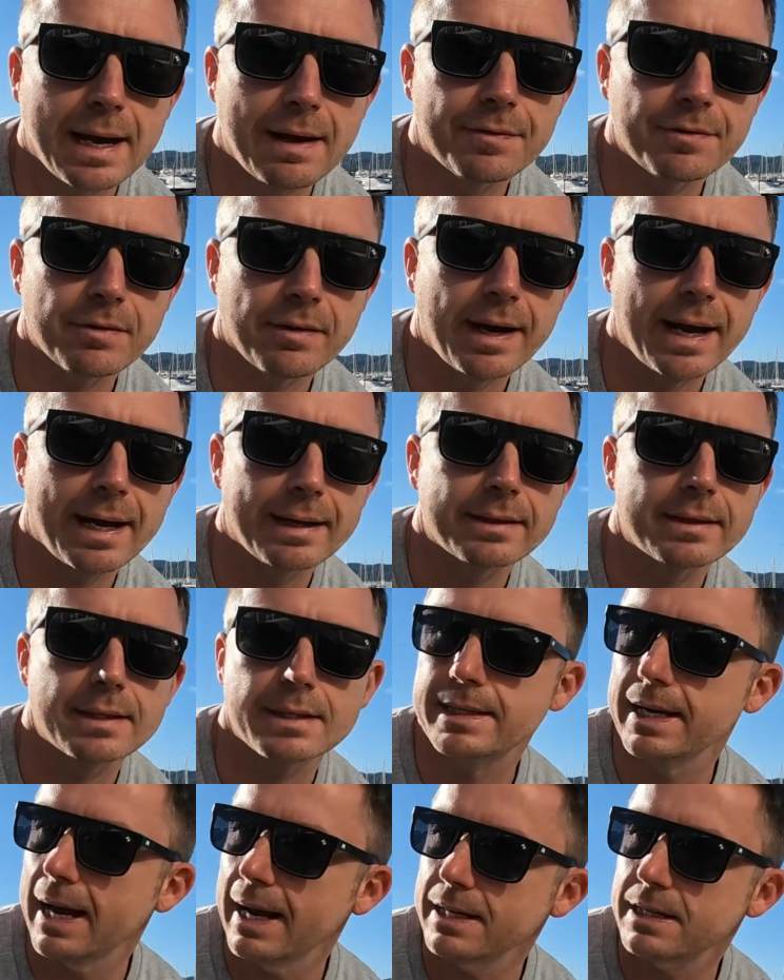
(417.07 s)
after I had the
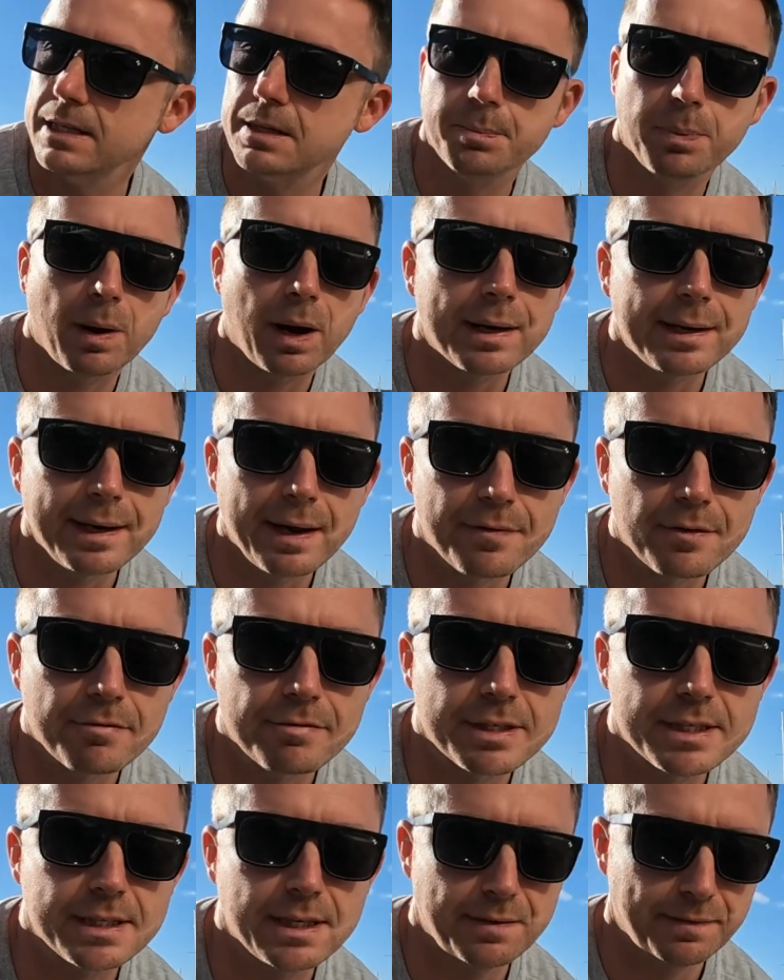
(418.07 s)
test, but I never
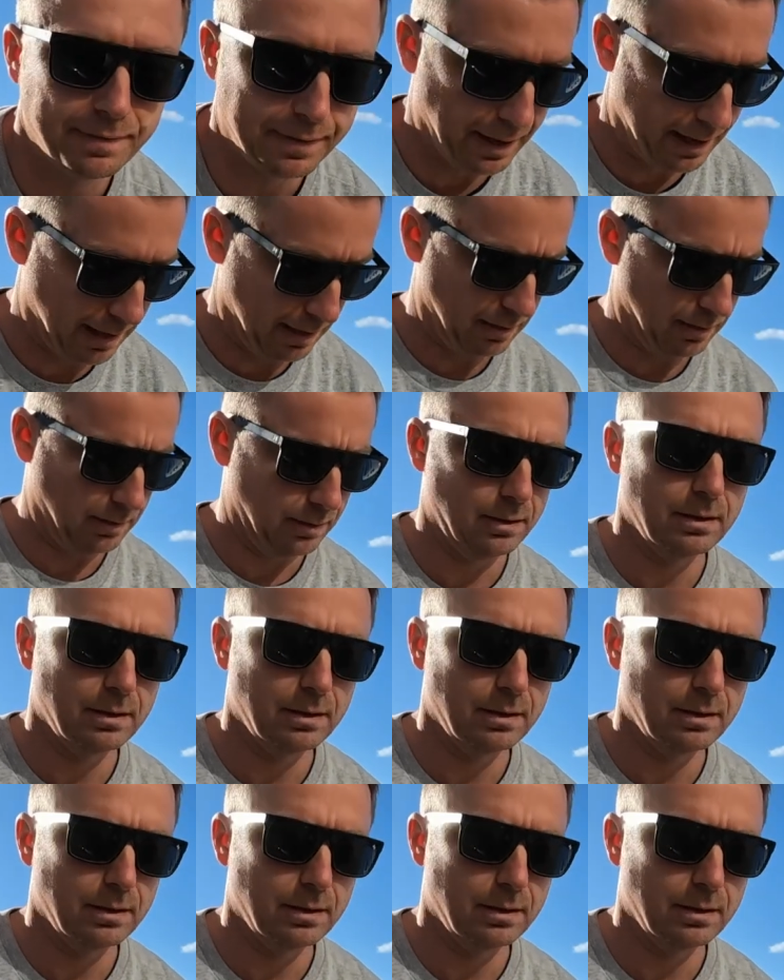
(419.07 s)
received it.